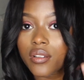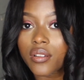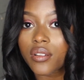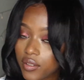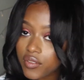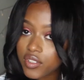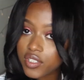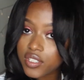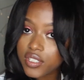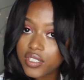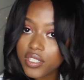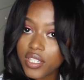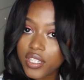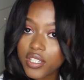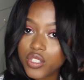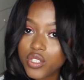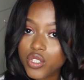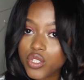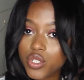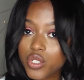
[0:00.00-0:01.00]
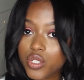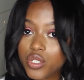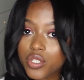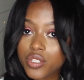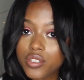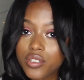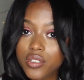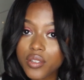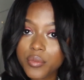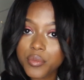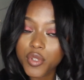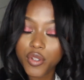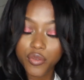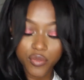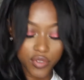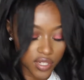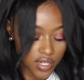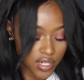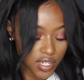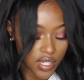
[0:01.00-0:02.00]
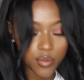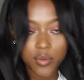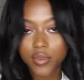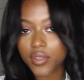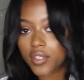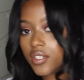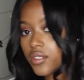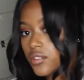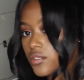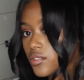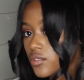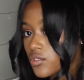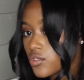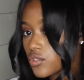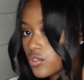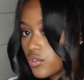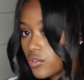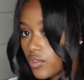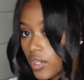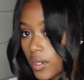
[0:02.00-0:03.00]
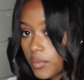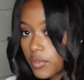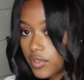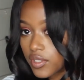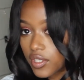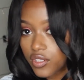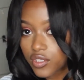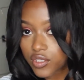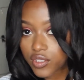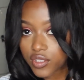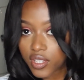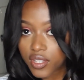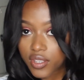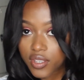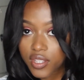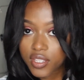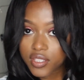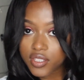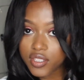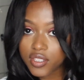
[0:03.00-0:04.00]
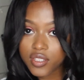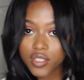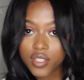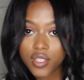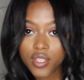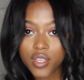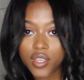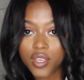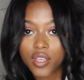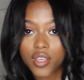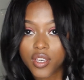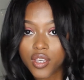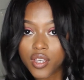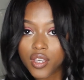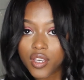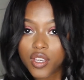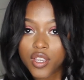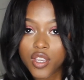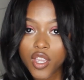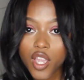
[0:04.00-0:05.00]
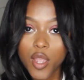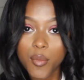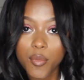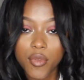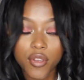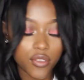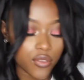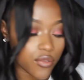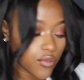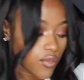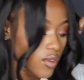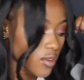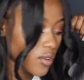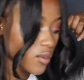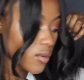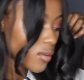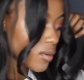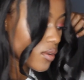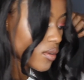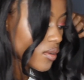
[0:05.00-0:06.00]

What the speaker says: Another section. I'm not really neat with this, so just grab sections like this, comb it through,